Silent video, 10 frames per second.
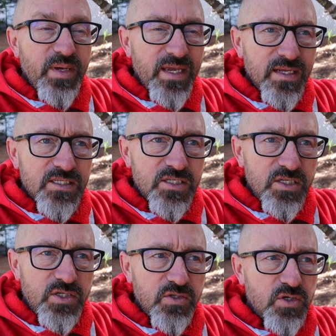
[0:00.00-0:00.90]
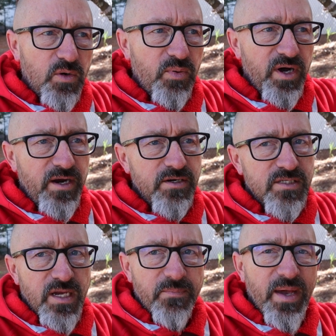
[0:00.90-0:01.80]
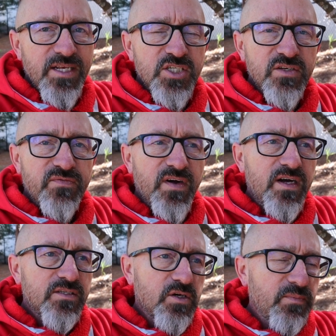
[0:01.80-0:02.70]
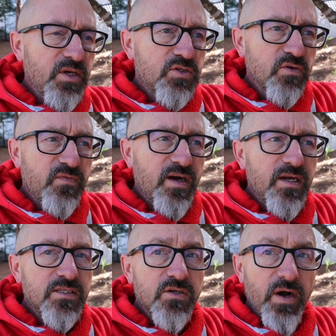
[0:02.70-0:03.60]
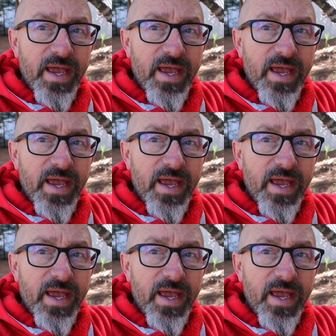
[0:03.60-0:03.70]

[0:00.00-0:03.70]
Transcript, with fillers: big institutional players like pension funds or mutual funds or